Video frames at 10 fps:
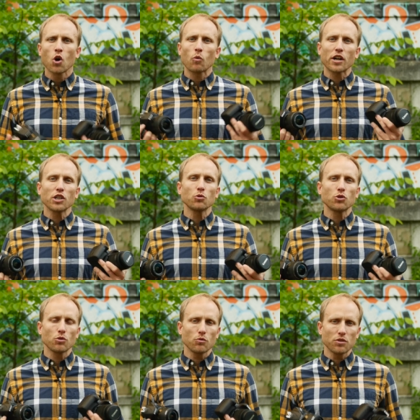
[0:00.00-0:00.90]
Where you
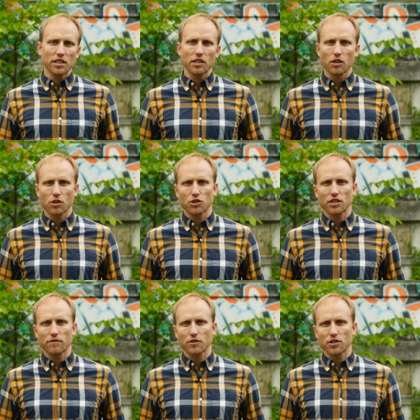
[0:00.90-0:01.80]
do see a large
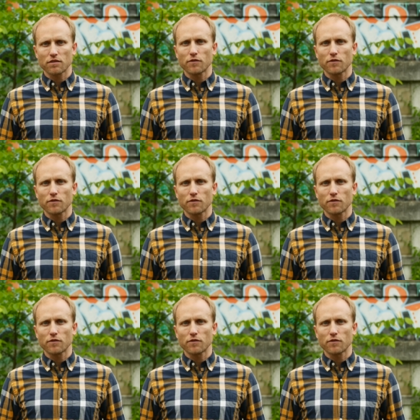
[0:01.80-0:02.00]
difference in